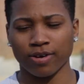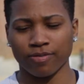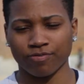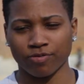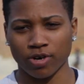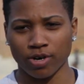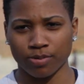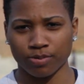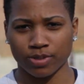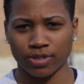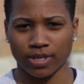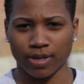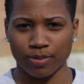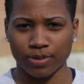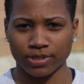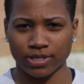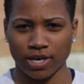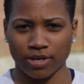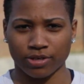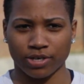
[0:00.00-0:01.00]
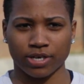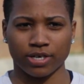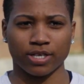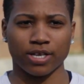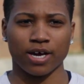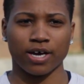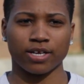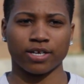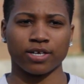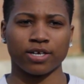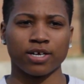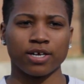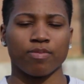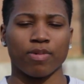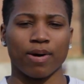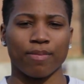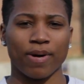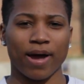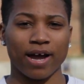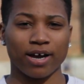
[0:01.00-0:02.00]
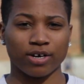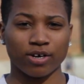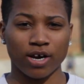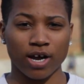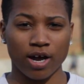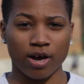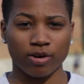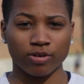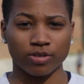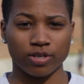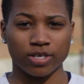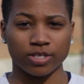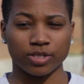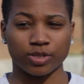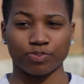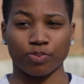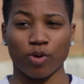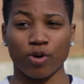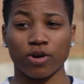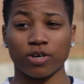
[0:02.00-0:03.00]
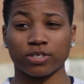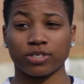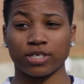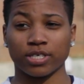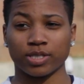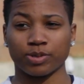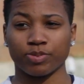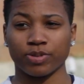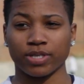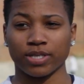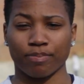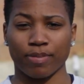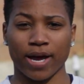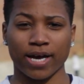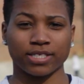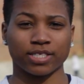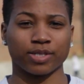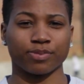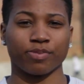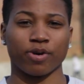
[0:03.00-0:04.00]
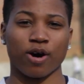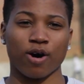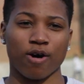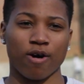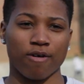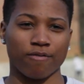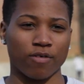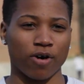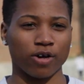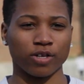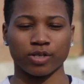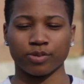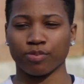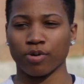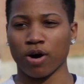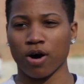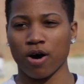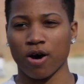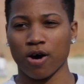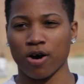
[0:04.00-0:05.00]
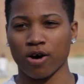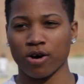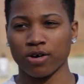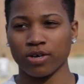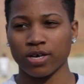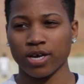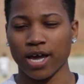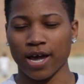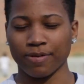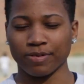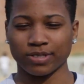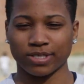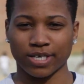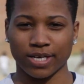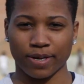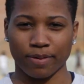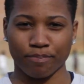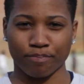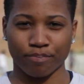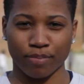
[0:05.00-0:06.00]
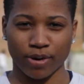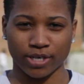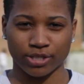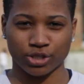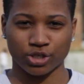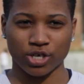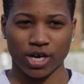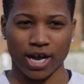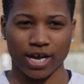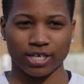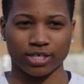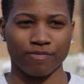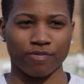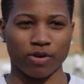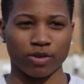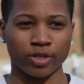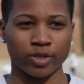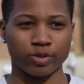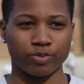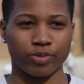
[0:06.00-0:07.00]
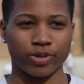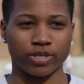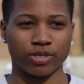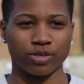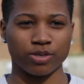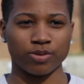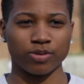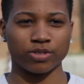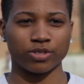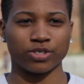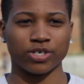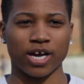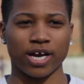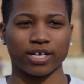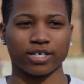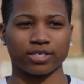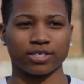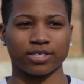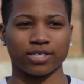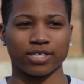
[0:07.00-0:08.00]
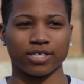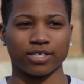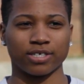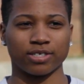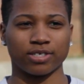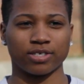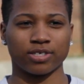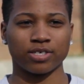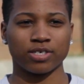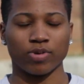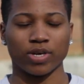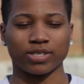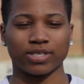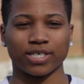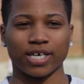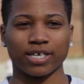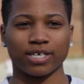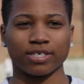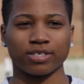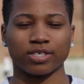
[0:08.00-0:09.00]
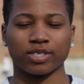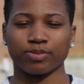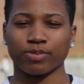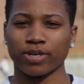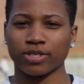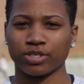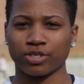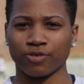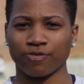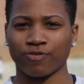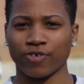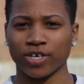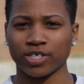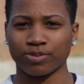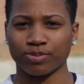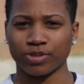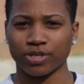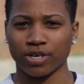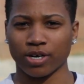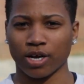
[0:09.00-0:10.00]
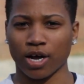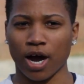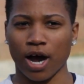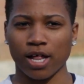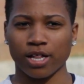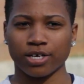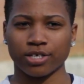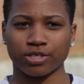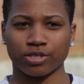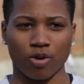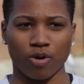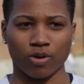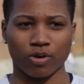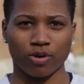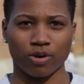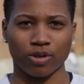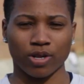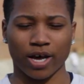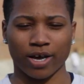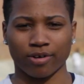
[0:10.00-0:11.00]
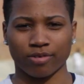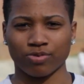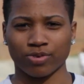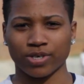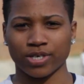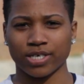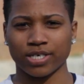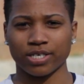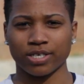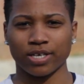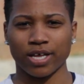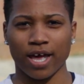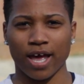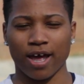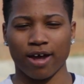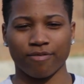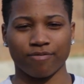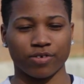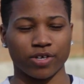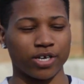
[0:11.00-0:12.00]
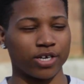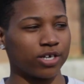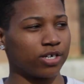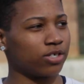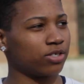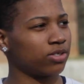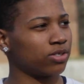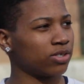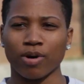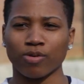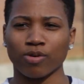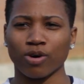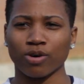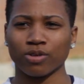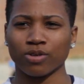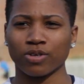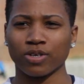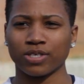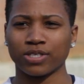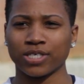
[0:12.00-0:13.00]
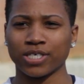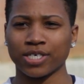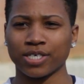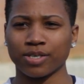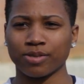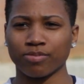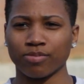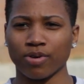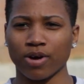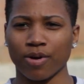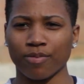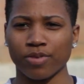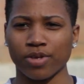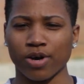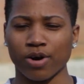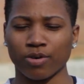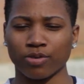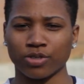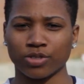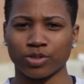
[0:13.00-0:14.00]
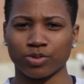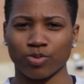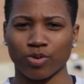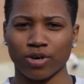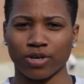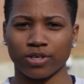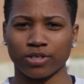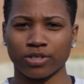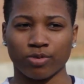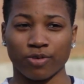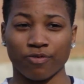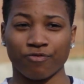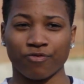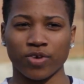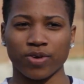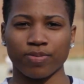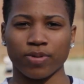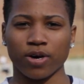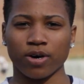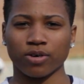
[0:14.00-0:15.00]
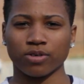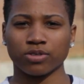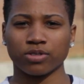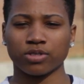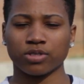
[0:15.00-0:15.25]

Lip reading: I'm from Columbia, South Carolina. My background in sports has been basketball, volleyball, everything but track. I've only been doing track since my second semester freshman year of college, going on like 3.5 years. My role on the team, I'm the oldest one of the females,